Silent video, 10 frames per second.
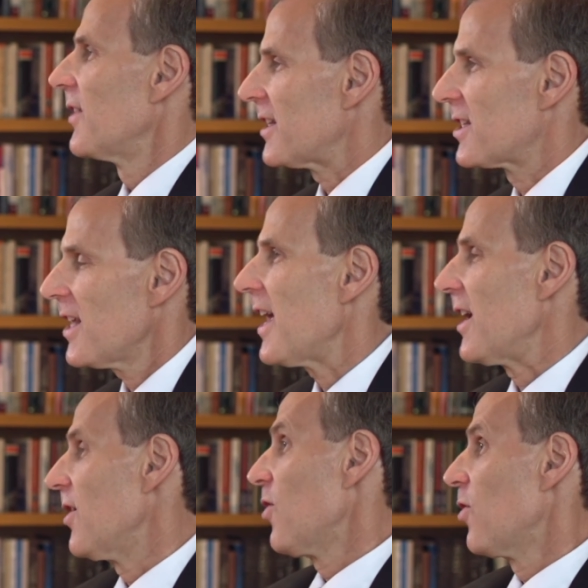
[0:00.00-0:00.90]
that
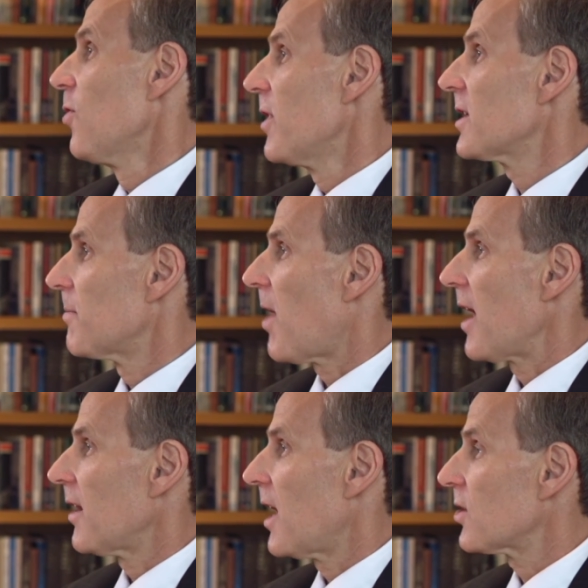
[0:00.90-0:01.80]
say who is the
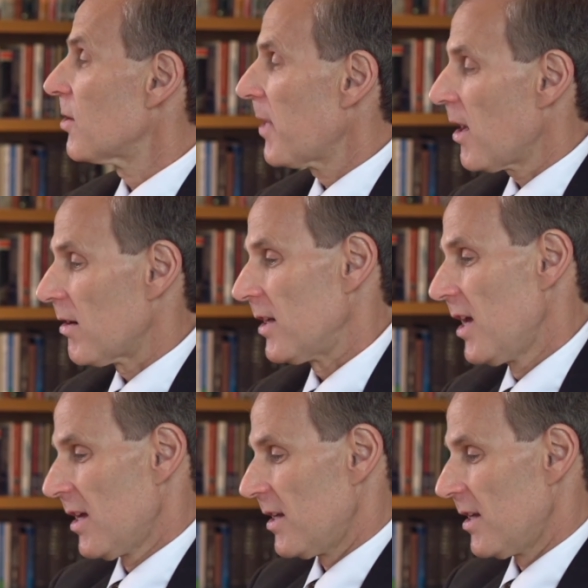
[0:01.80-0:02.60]
biological parent.